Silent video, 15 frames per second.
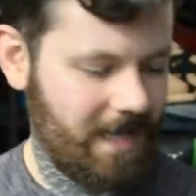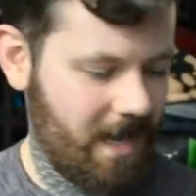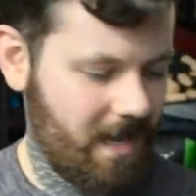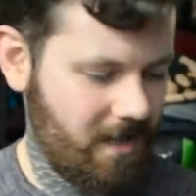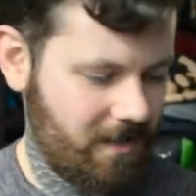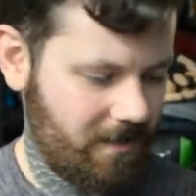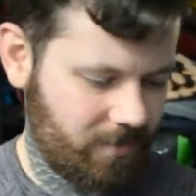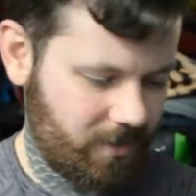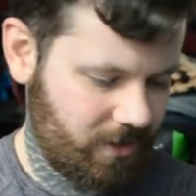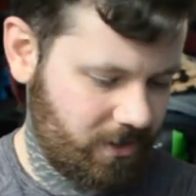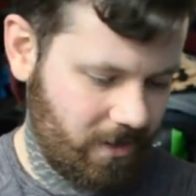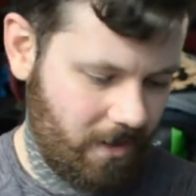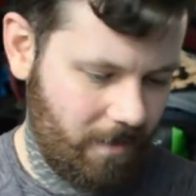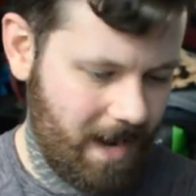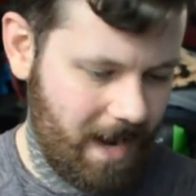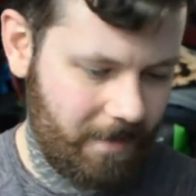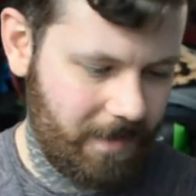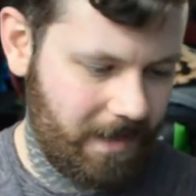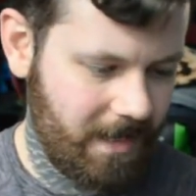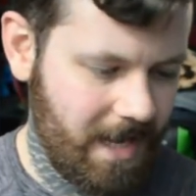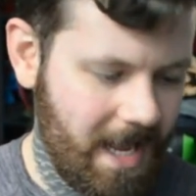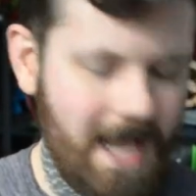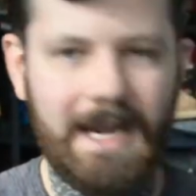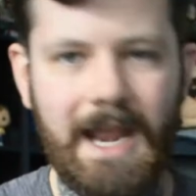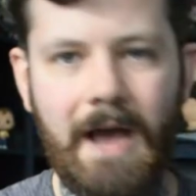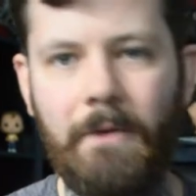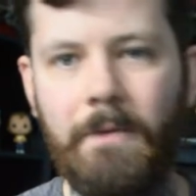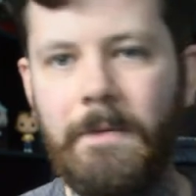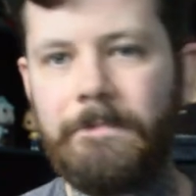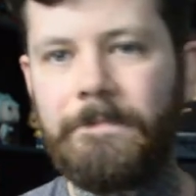I'm so happy.
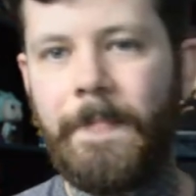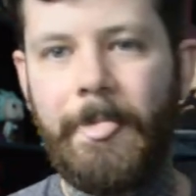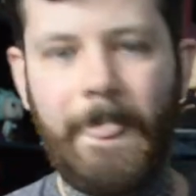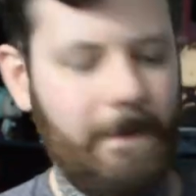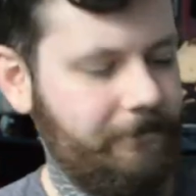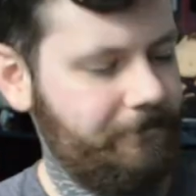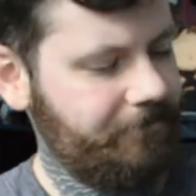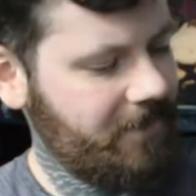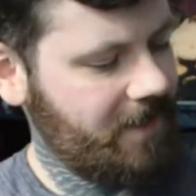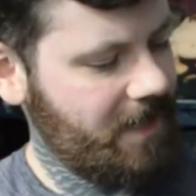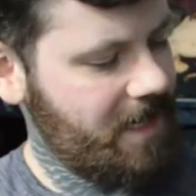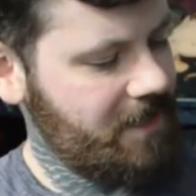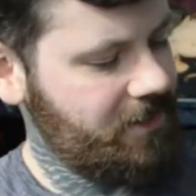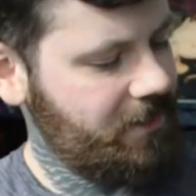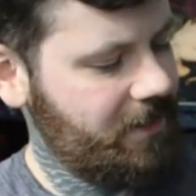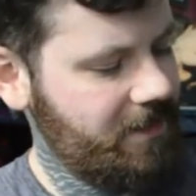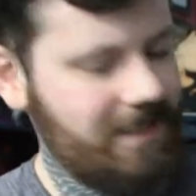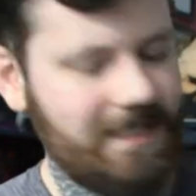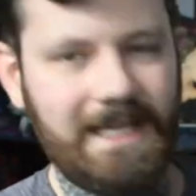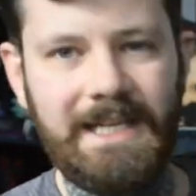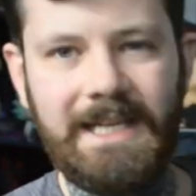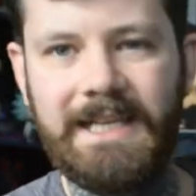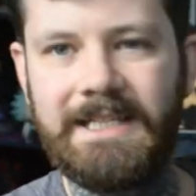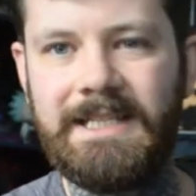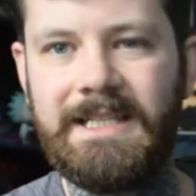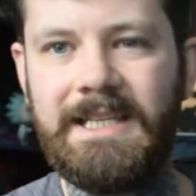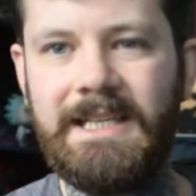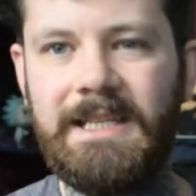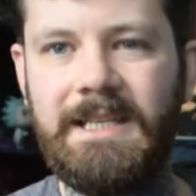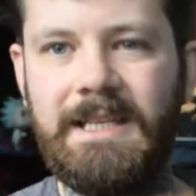Now, as you can see, you can
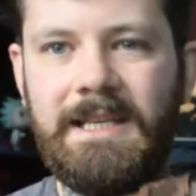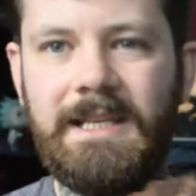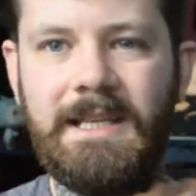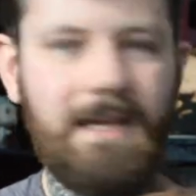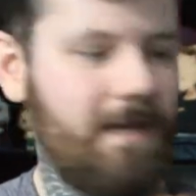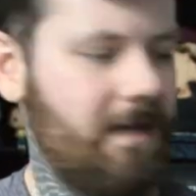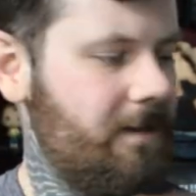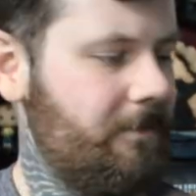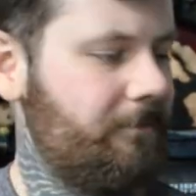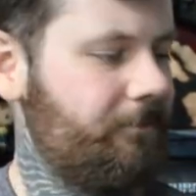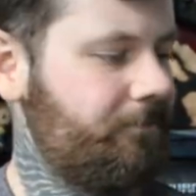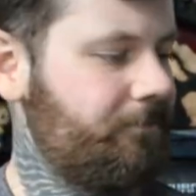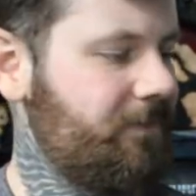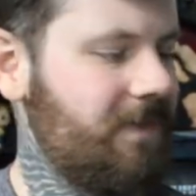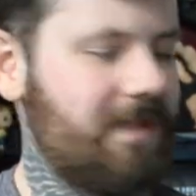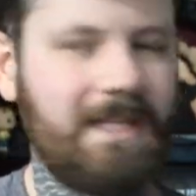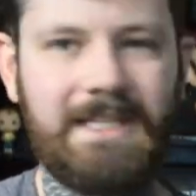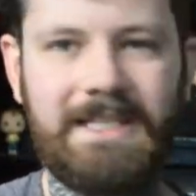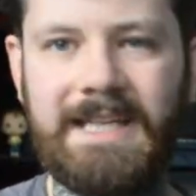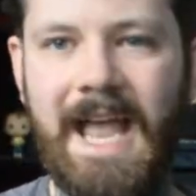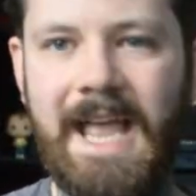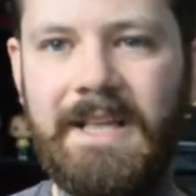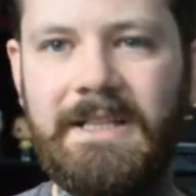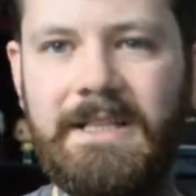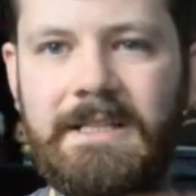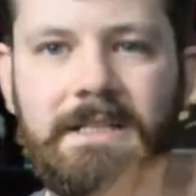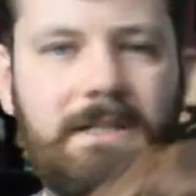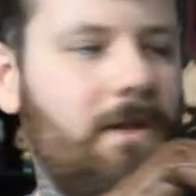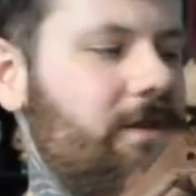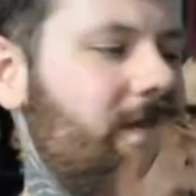see the, um, the
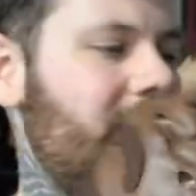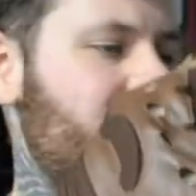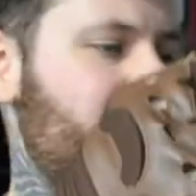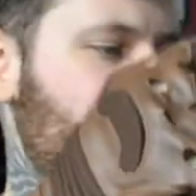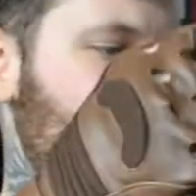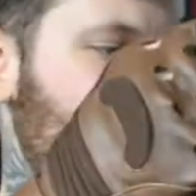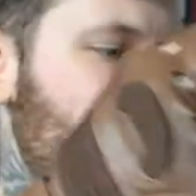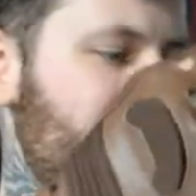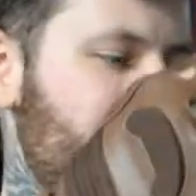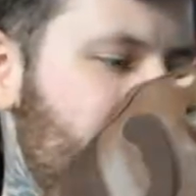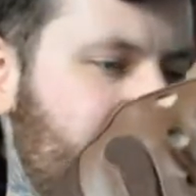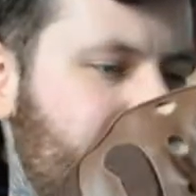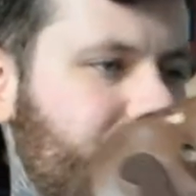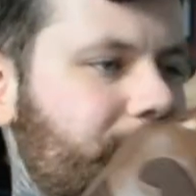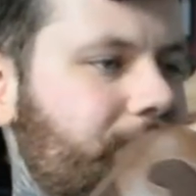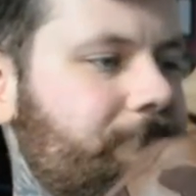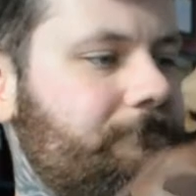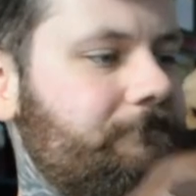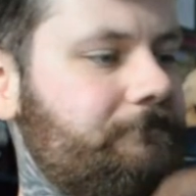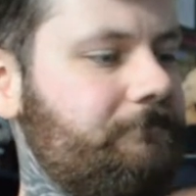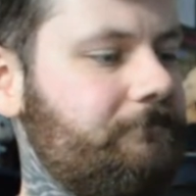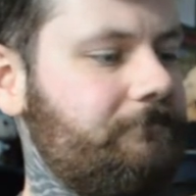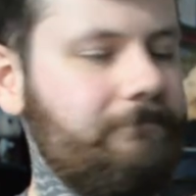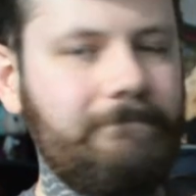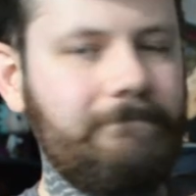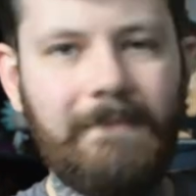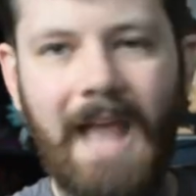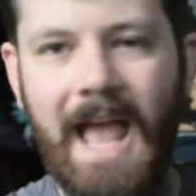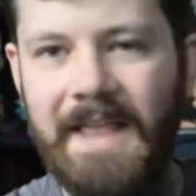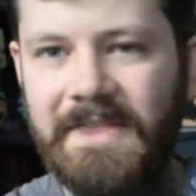scales on the actual vest
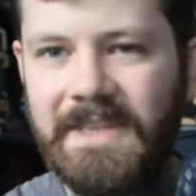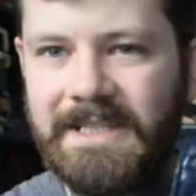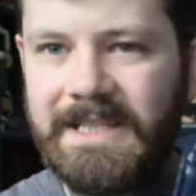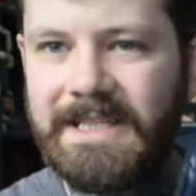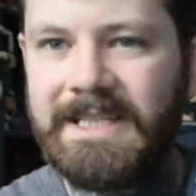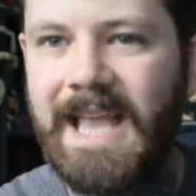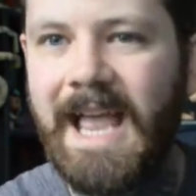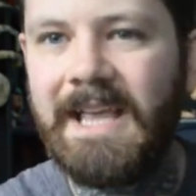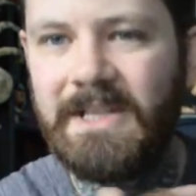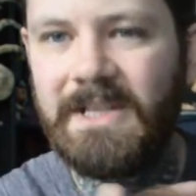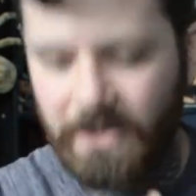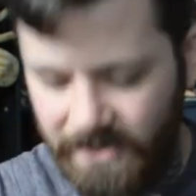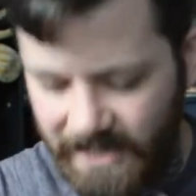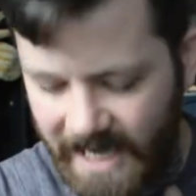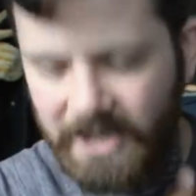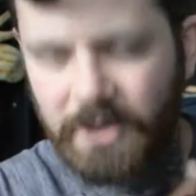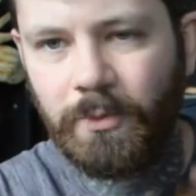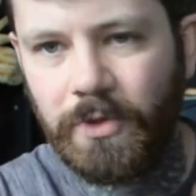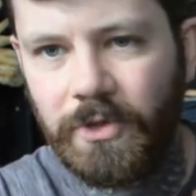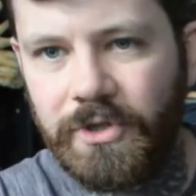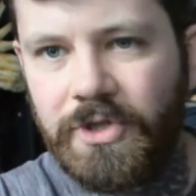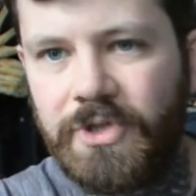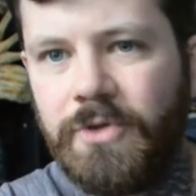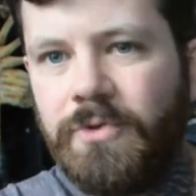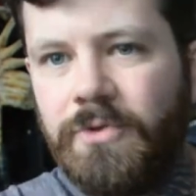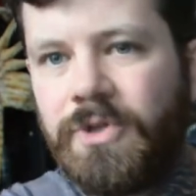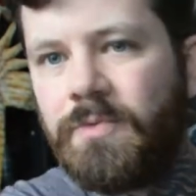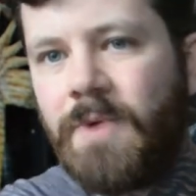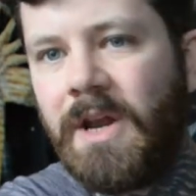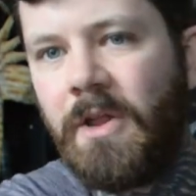and there's the scales on the actual undersuit
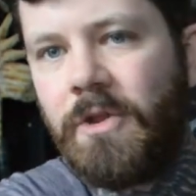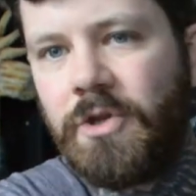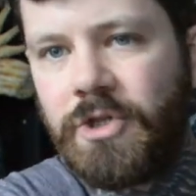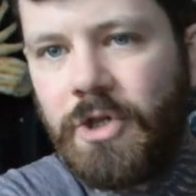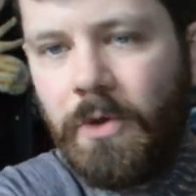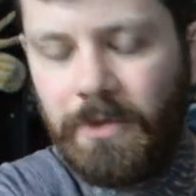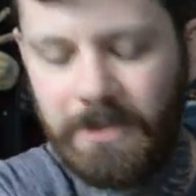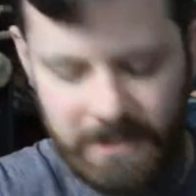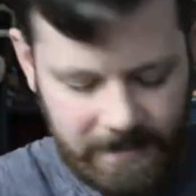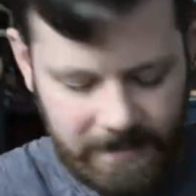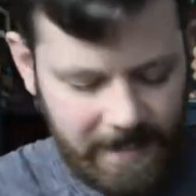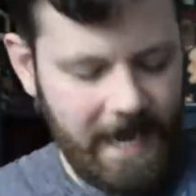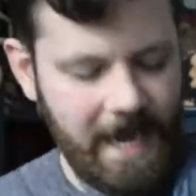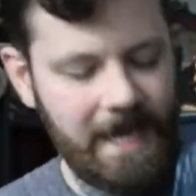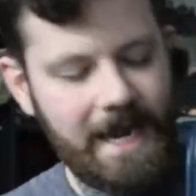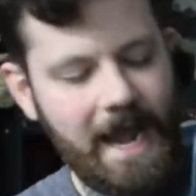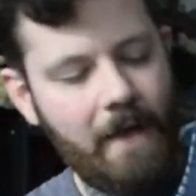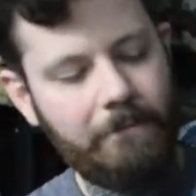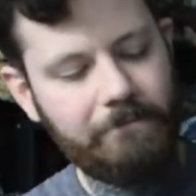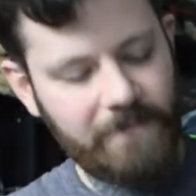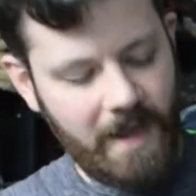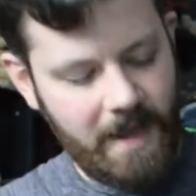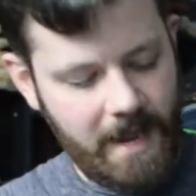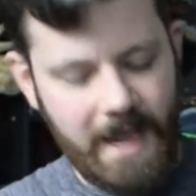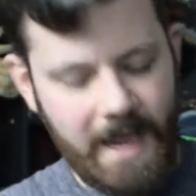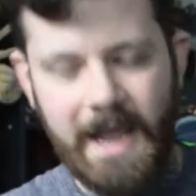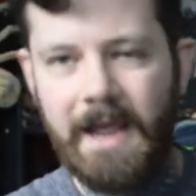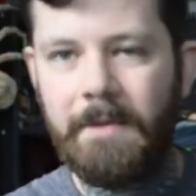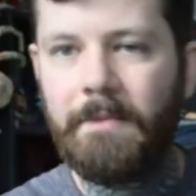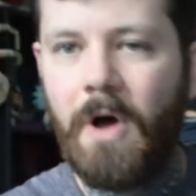as well on the shoulders now
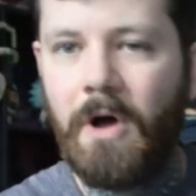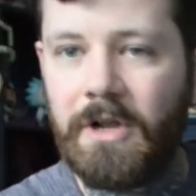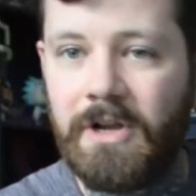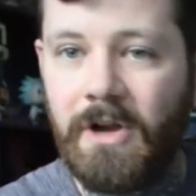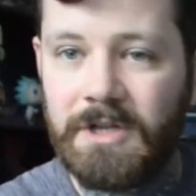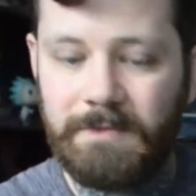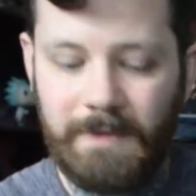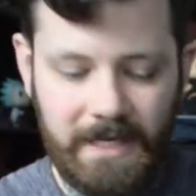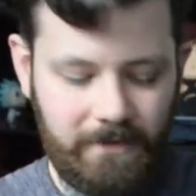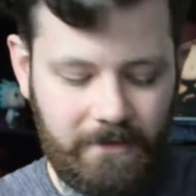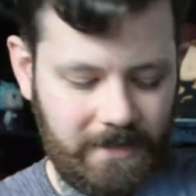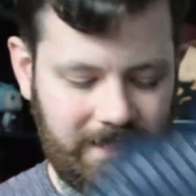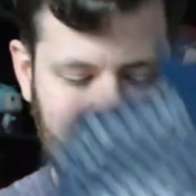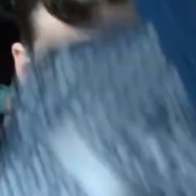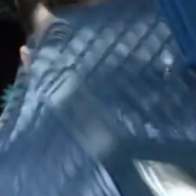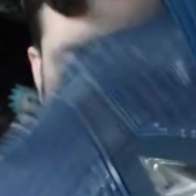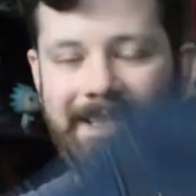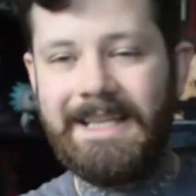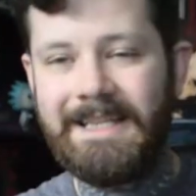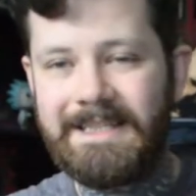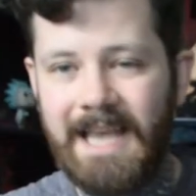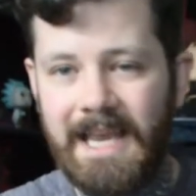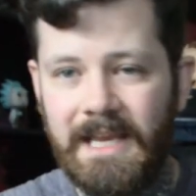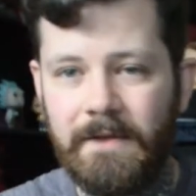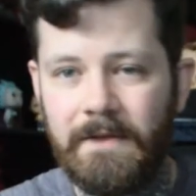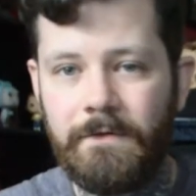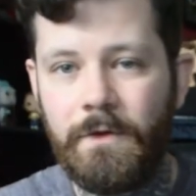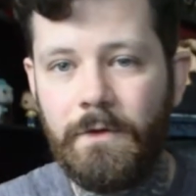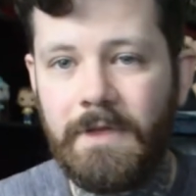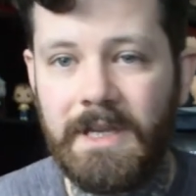um, on Cosplay Chris's, I did take a
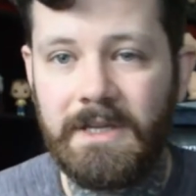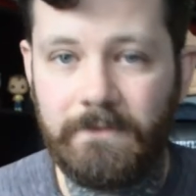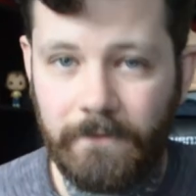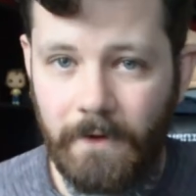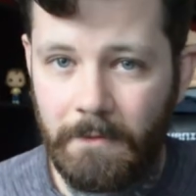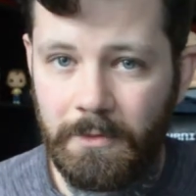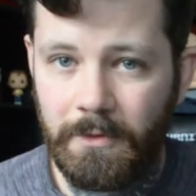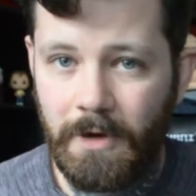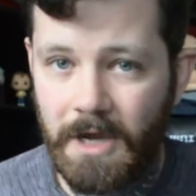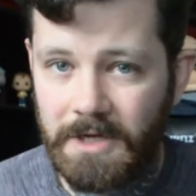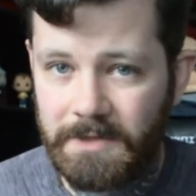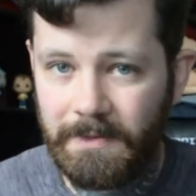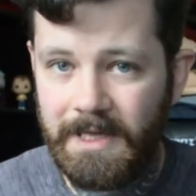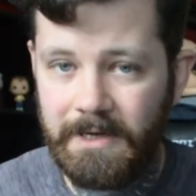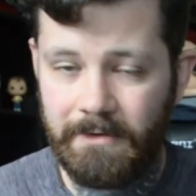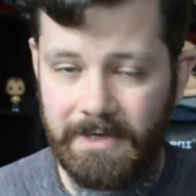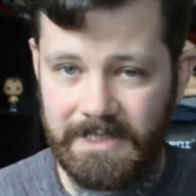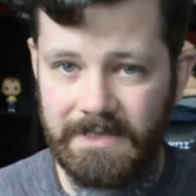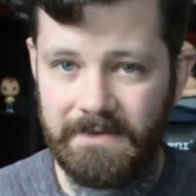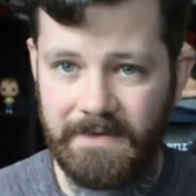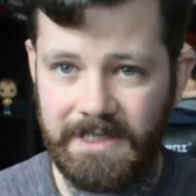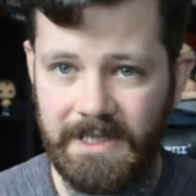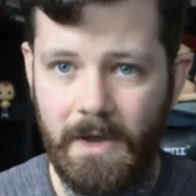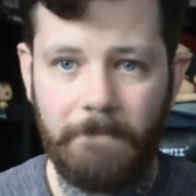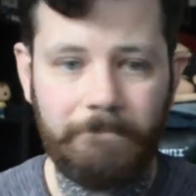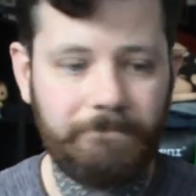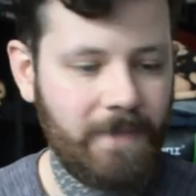few things from Cosplay Chris's video.